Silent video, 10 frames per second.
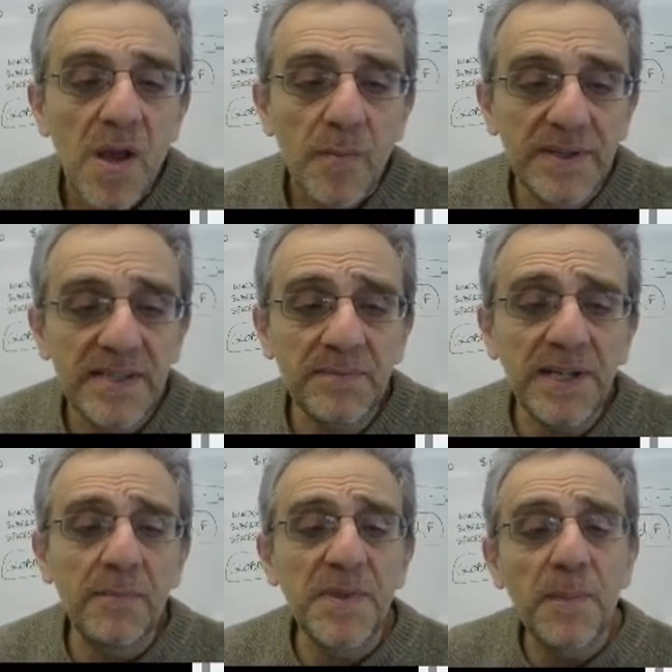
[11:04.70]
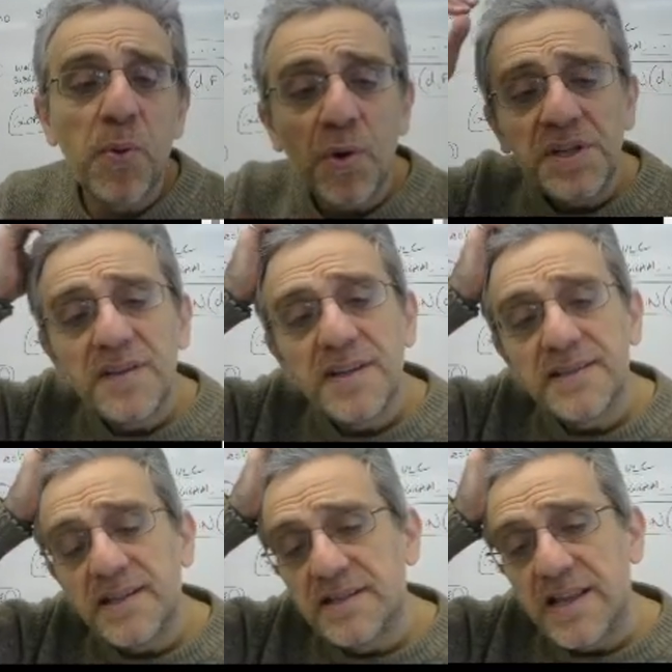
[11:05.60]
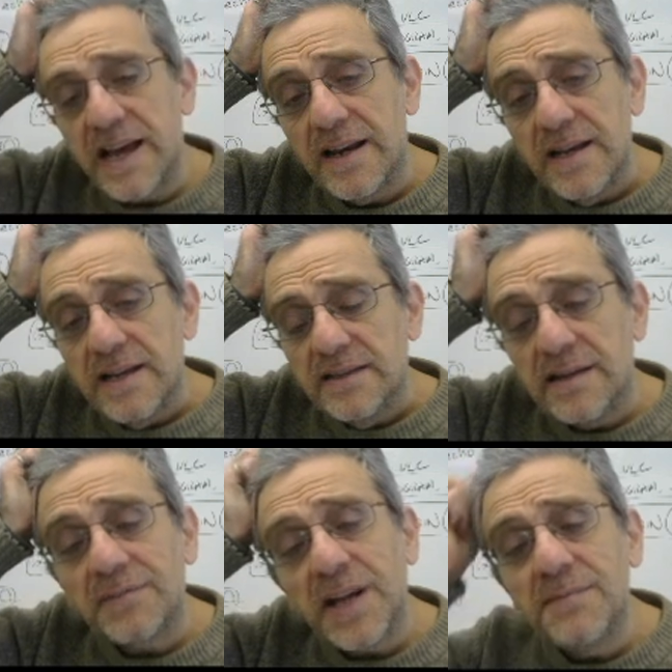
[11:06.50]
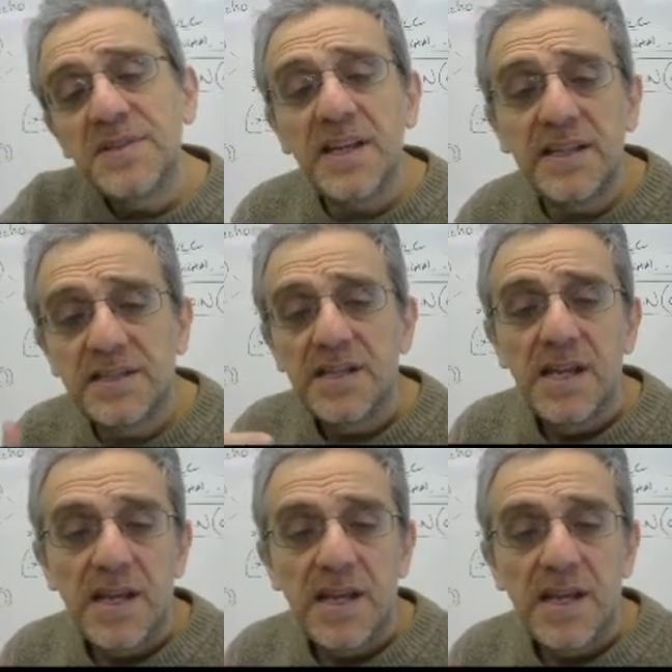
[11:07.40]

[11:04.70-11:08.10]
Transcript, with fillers: But sometimes the point of this is that sometimes it's